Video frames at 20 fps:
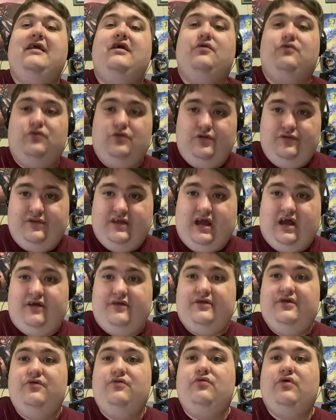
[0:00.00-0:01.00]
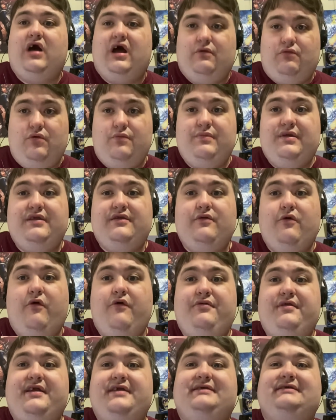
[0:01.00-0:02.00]
Without you, I won't be
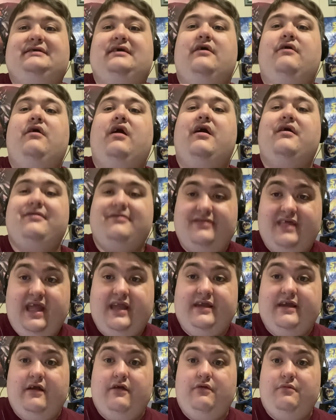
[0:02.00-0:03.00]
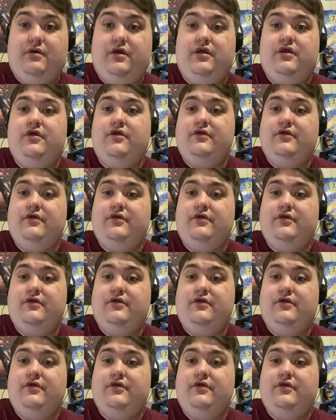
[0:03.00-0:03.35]
doing these. So, thank you, everybody.